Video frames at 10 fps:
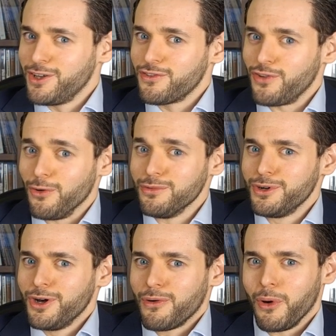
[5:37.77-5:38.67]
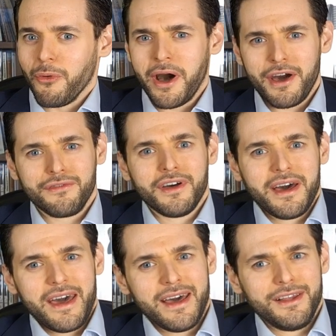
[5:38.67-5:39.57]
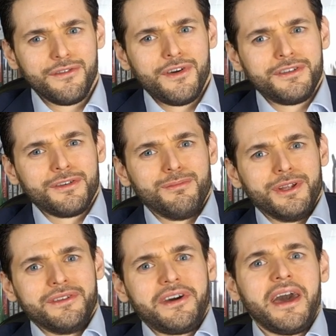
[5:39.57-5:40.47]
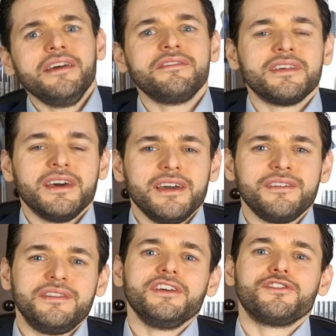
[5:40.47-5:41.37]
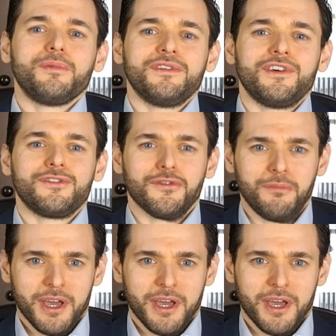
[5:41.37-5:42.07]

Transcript: So, we will have elevated blood ACE in 6% of